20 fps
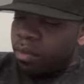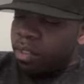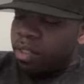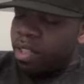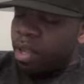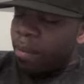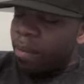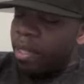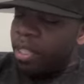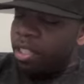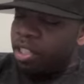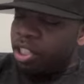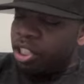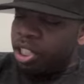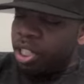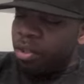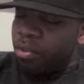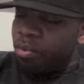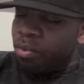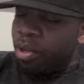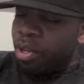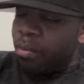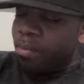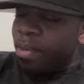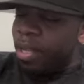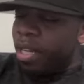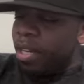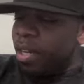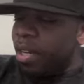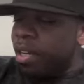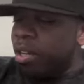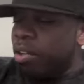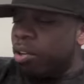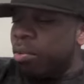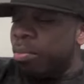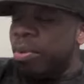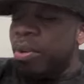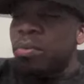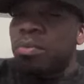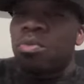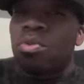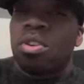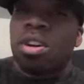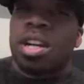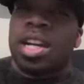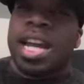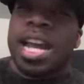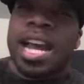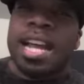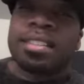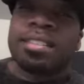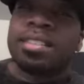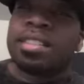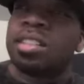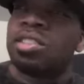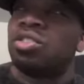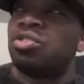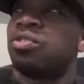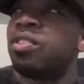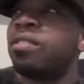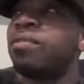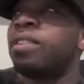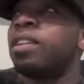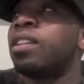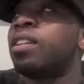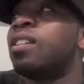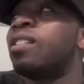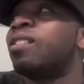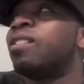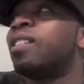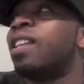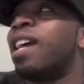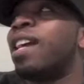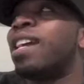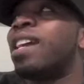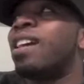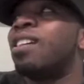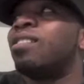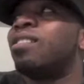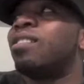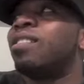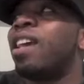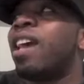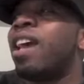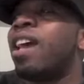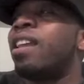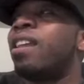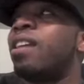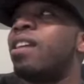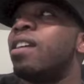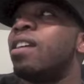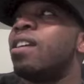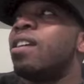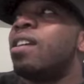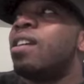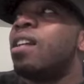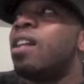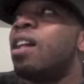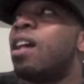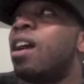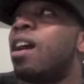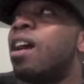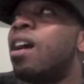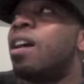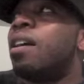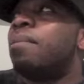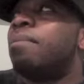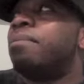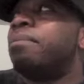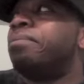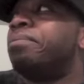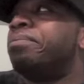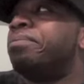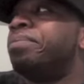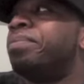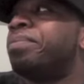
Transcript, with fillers: some of this shit would have been a little bit more content driven because, like I said, um,